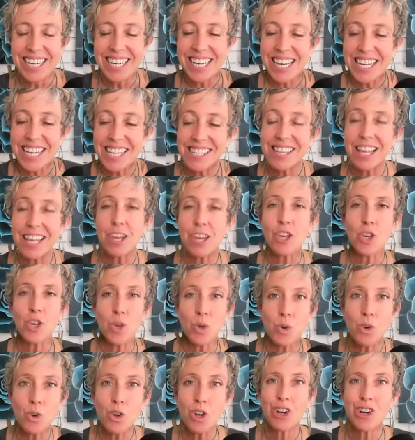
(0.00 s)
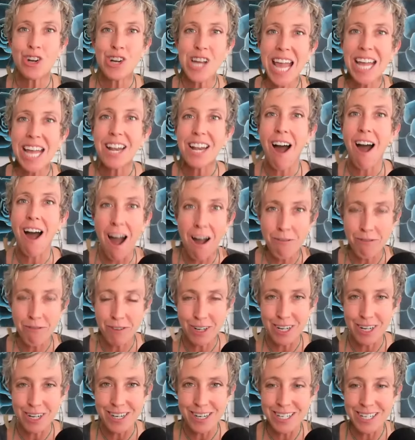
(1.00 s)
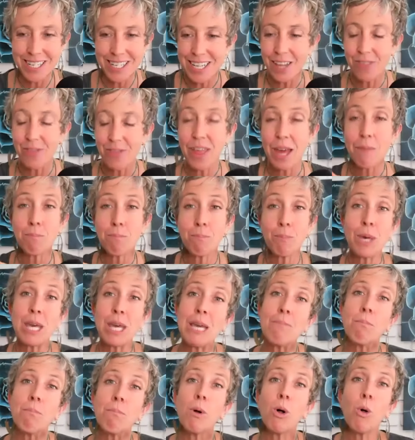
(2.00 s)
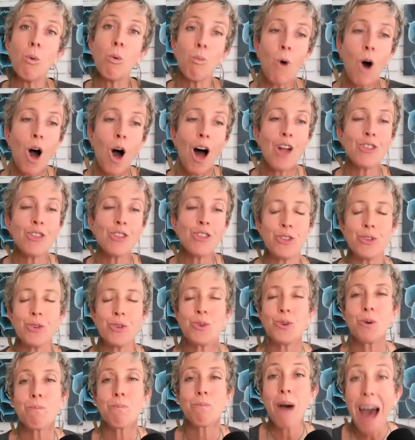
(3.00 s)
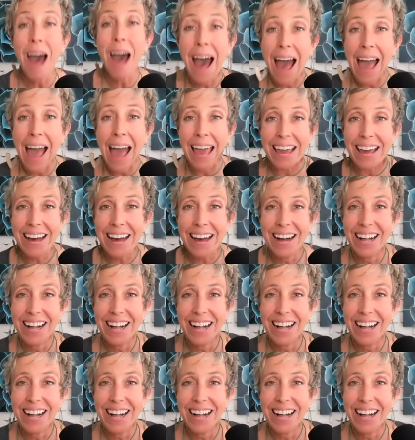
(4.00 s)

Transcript: is that you create offers that people want to buy.